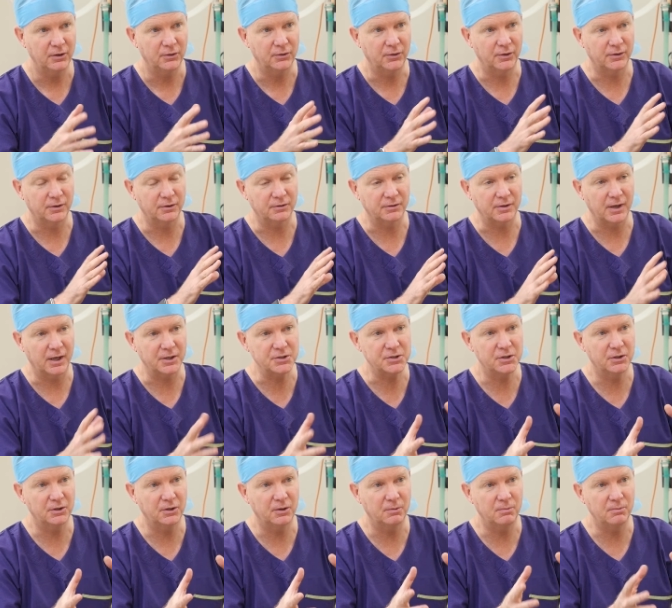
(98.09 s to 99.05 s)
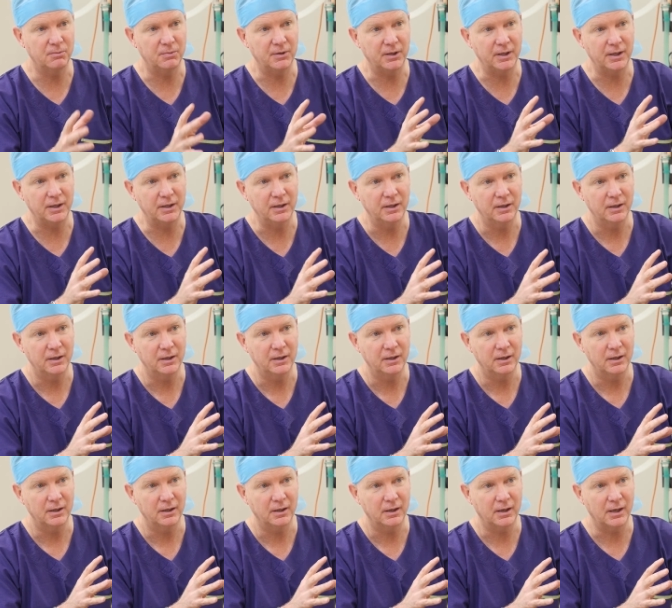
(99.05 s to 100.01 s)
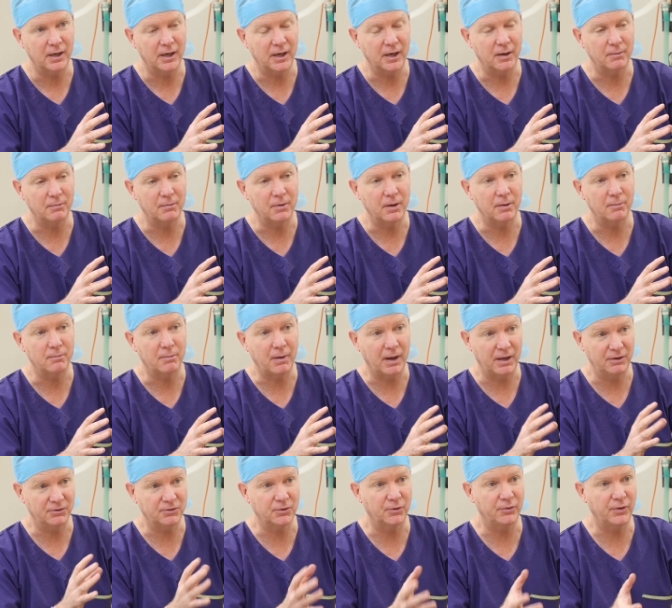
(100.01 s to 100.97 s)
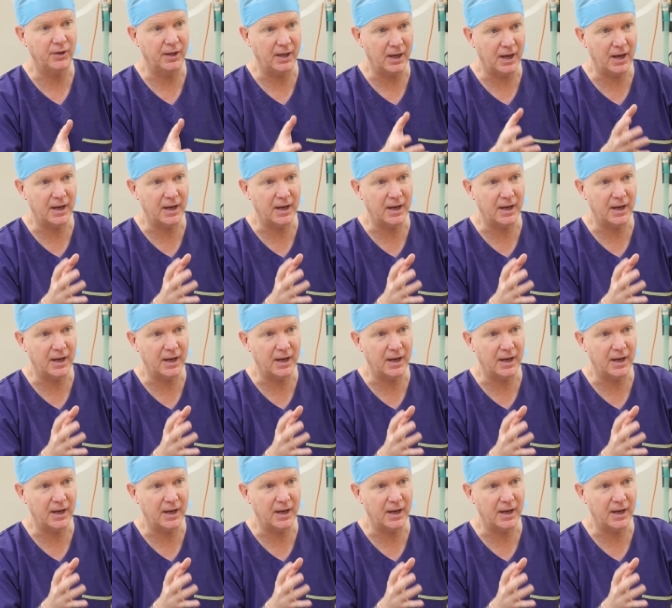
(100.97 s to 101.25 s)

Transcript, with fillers: the discussion can be um, based on their